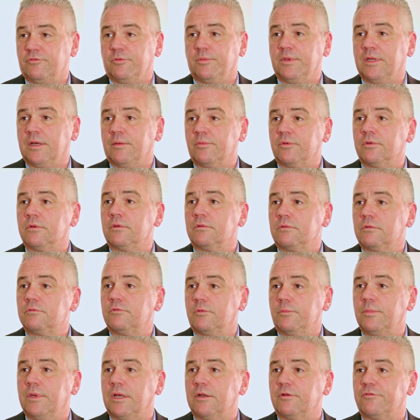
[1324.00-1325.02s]
be able
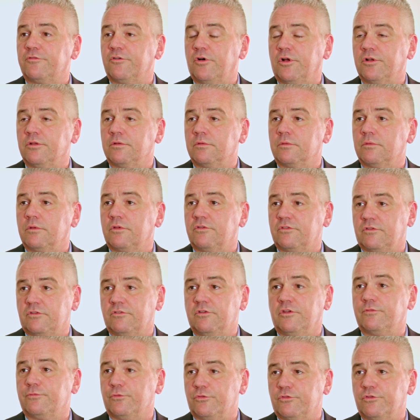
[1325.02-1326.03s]
to find a
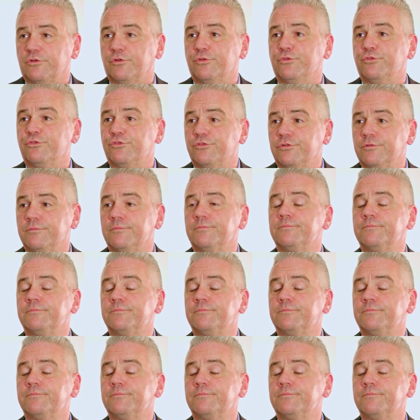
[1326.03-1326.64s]
successful solution.